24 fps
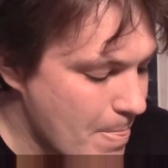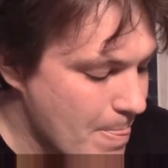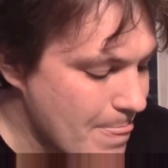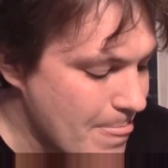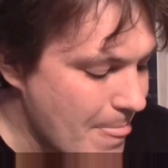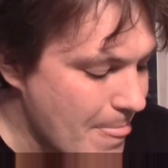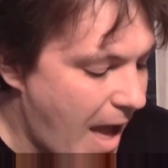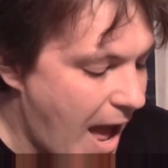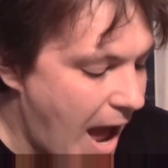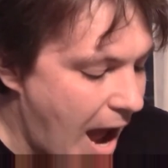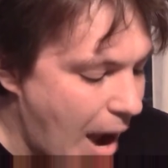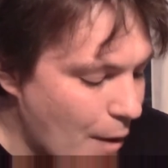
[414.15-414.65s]

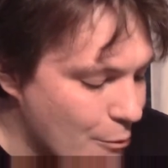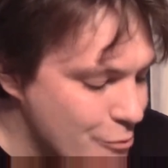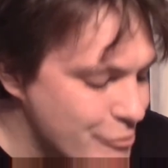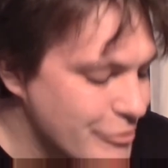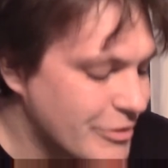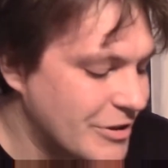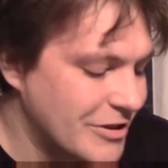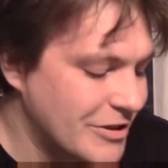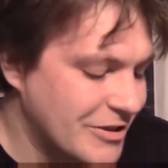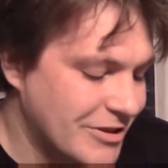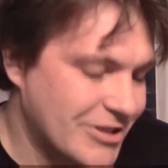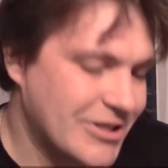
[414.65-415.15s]
I would
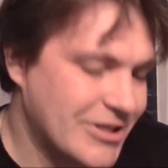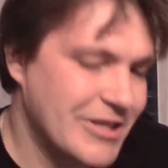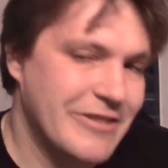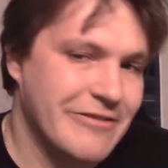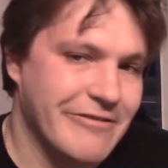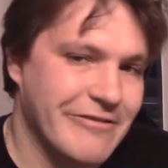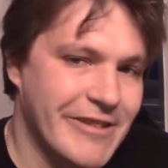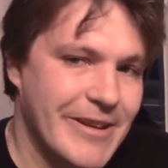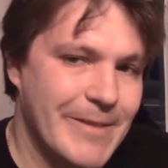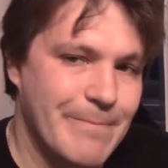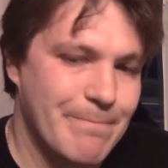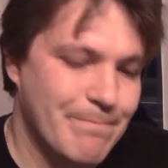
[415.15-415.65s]

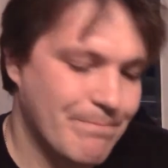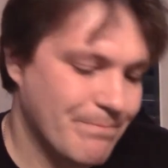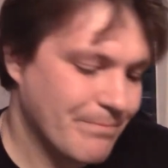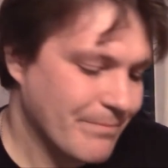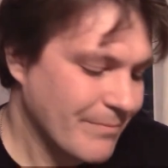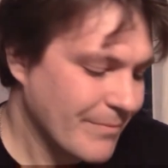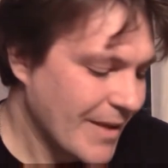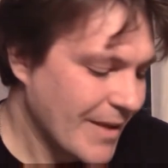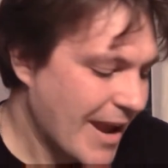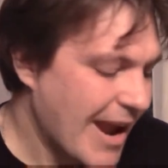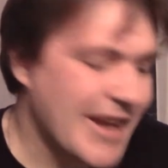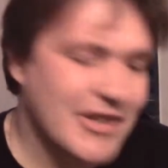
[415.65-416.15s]
consider it.
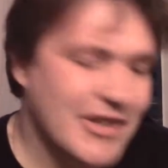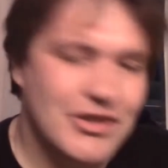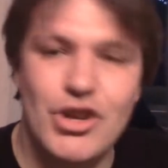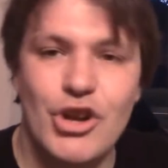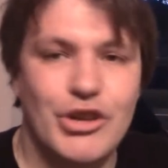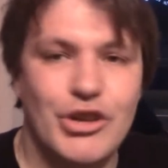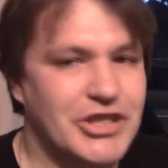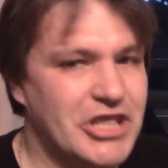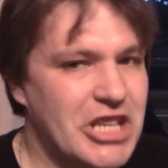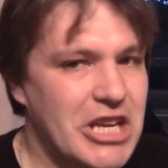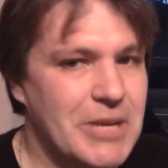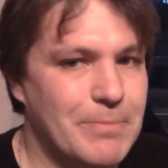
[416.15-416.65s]
It's not
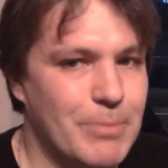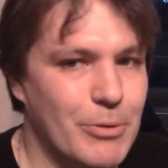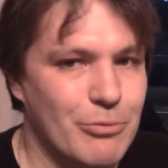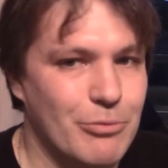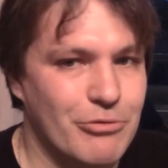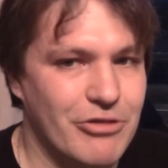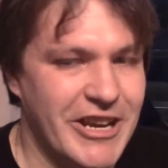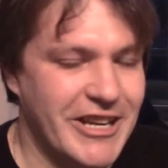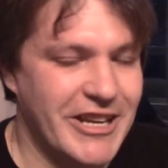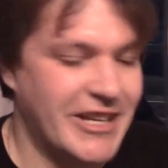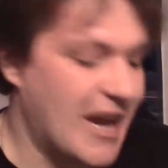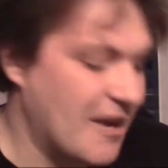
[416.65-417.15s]
a cheap
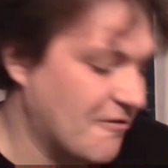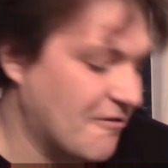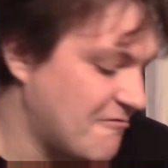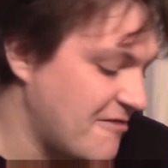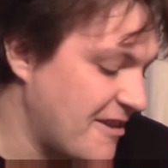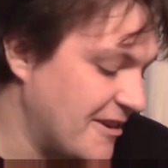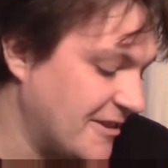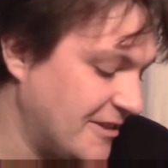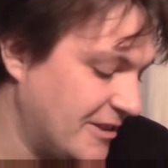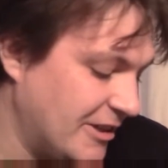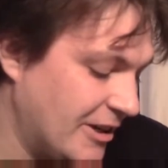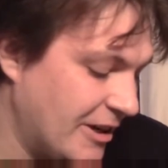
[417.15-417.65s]
upgrade, I
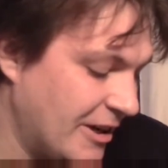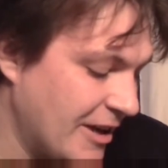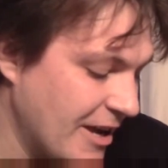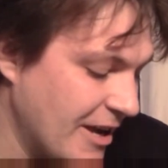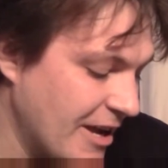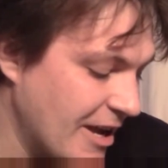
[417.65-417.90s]
grant you.